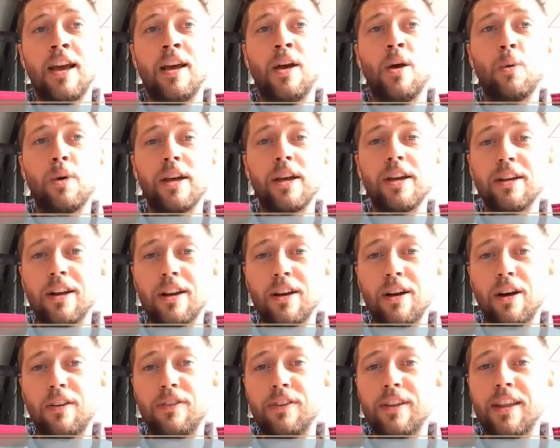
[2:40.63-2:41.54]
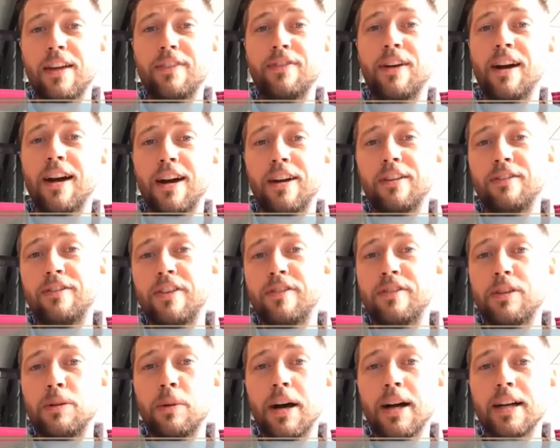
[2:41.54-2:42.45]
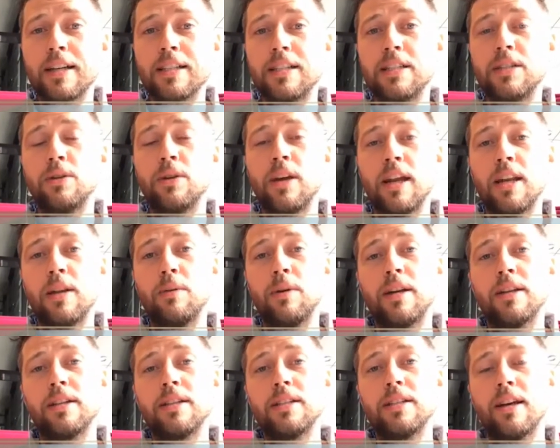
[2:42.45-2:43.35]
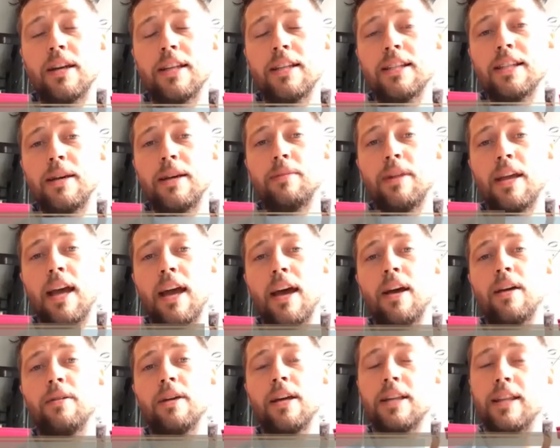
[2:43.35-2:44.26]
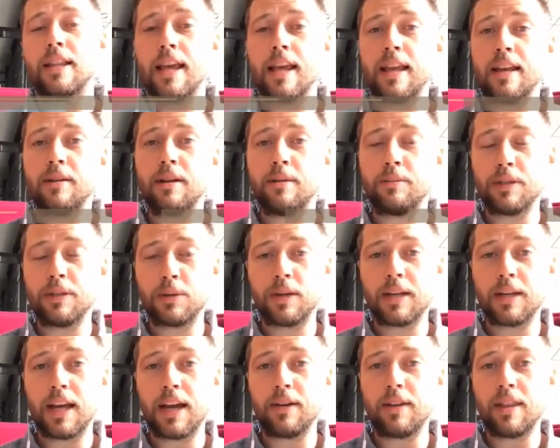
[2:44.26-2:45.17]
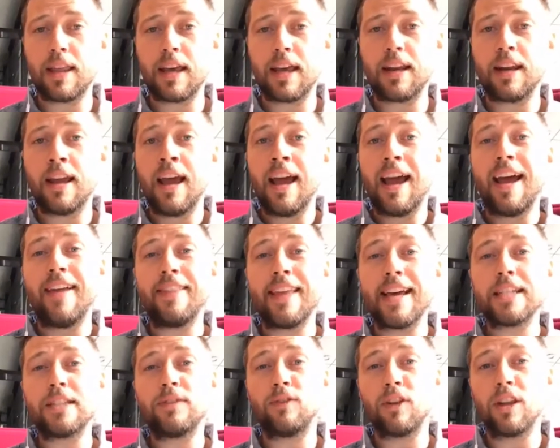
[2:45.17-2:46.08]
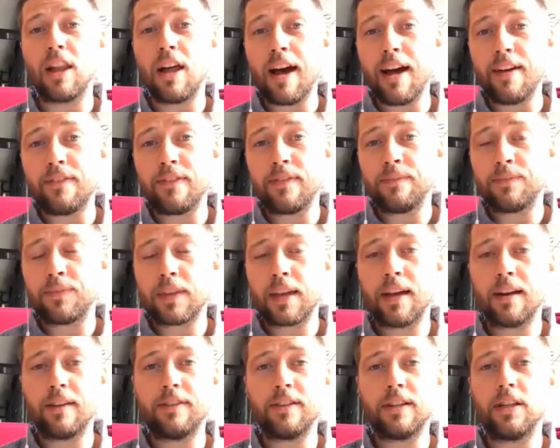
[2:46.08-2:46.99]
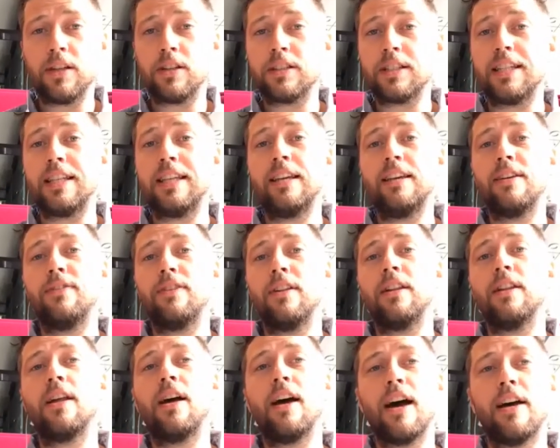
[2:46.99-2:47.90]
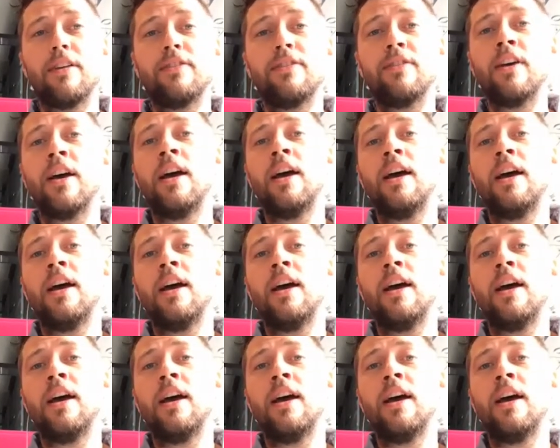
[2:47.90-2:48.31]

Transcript: We are going to offer that for $150 to anyone who signs up now and then, between now and then, and that's for life. $150 a year for life.